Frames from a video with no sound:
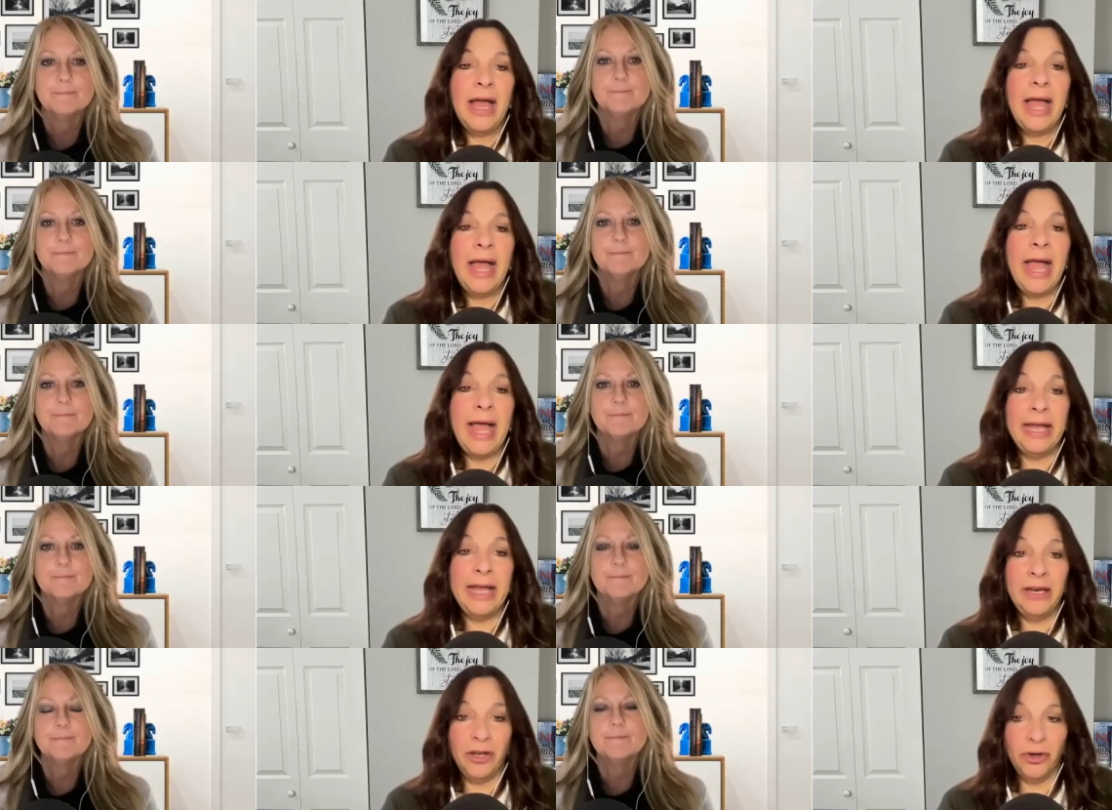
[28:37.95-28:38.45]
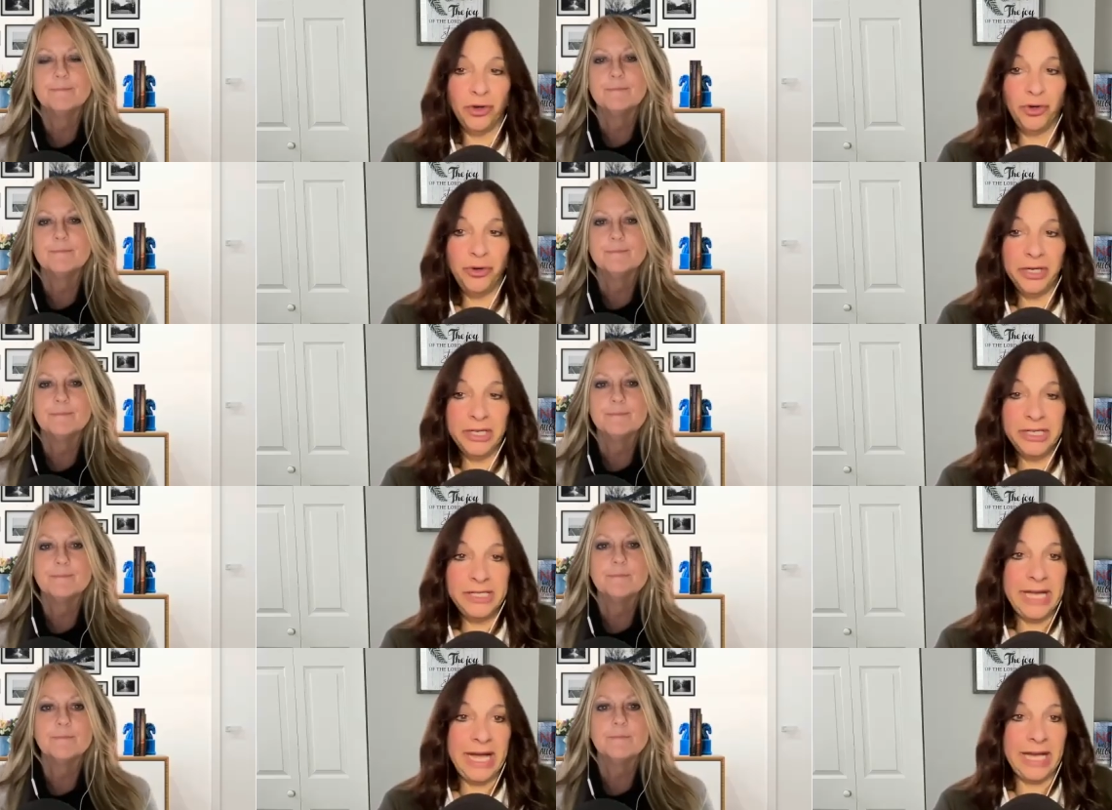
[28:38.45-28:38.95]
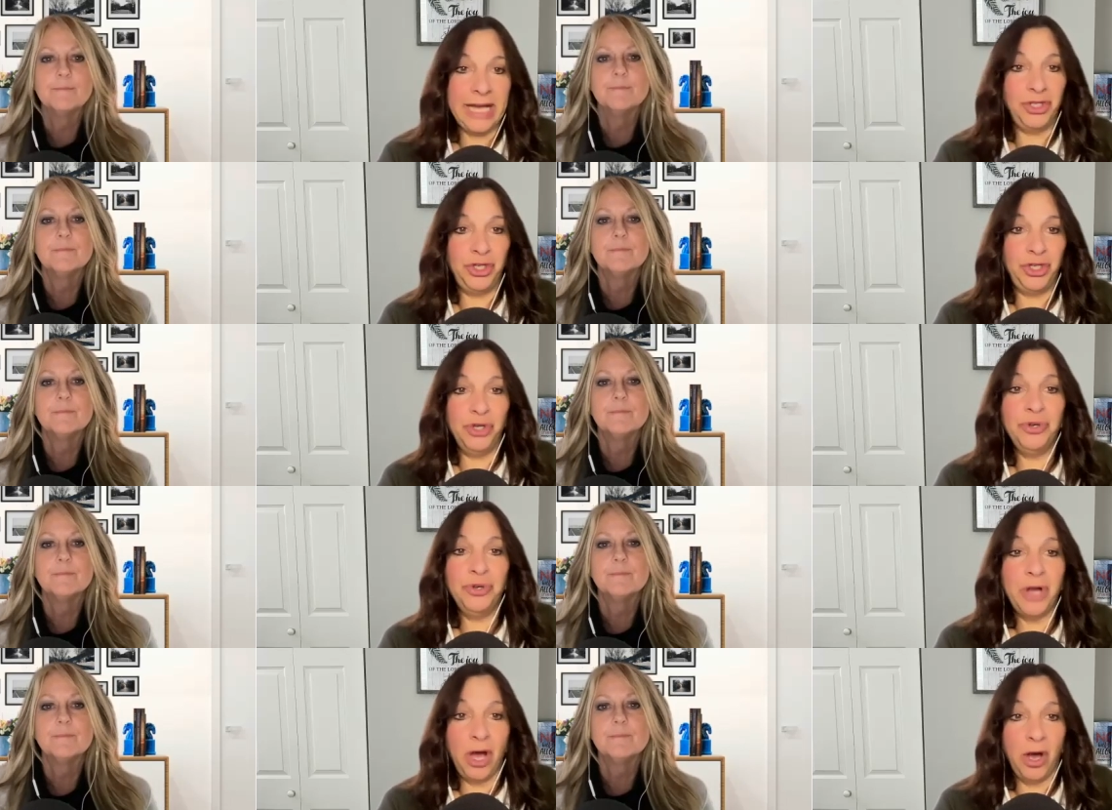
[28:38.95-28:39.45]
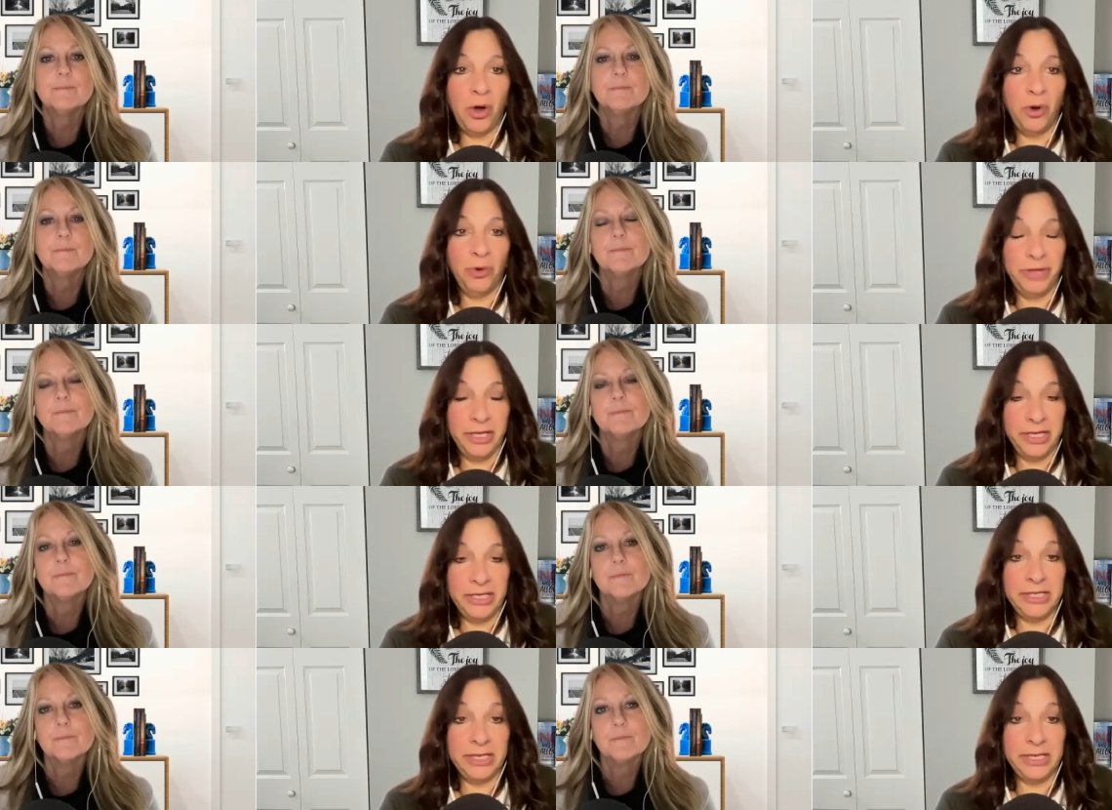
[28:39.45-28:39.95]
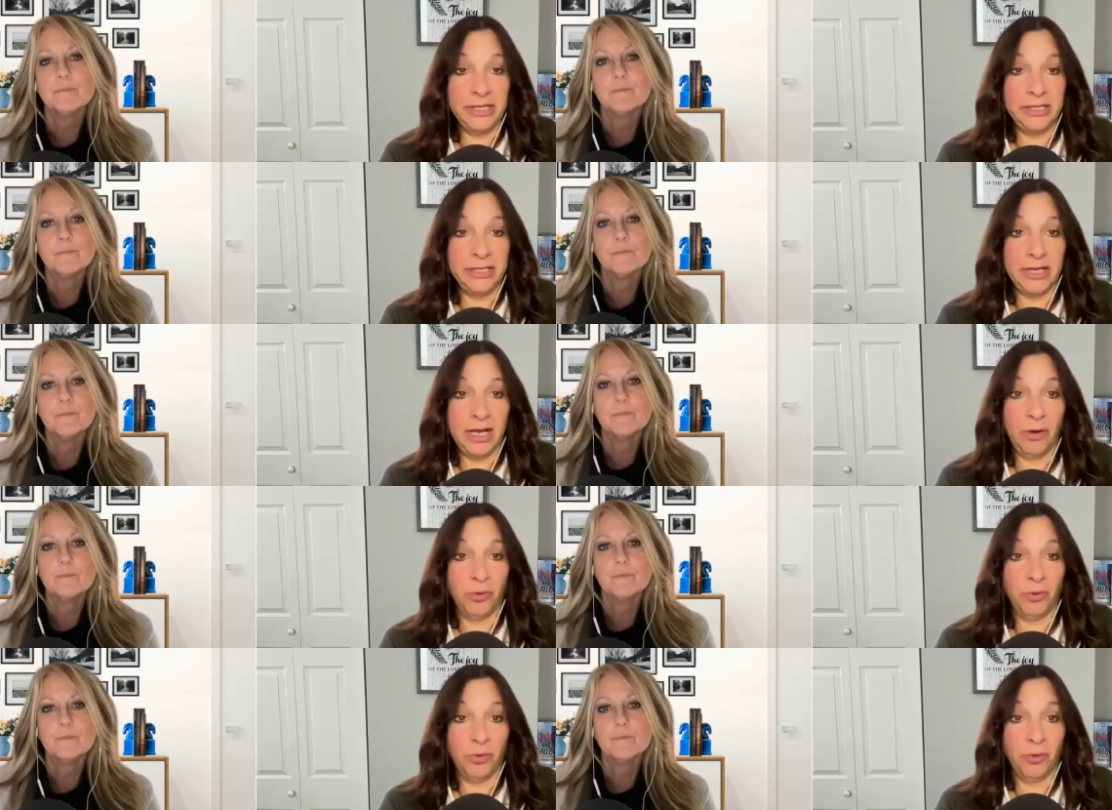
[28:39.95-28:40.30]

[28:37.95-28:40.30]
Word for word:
Speaker 1: And Chris, as you know, this is